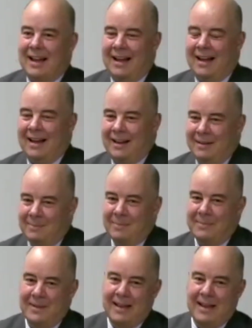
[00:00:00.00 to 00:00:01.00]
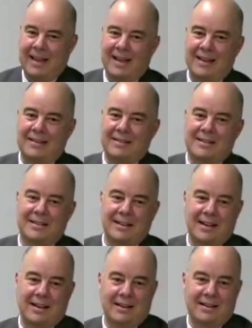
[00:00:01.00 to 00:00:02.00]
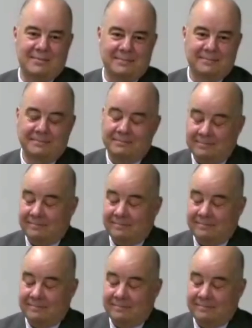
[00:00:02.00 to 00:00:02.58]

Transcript: Um, and um,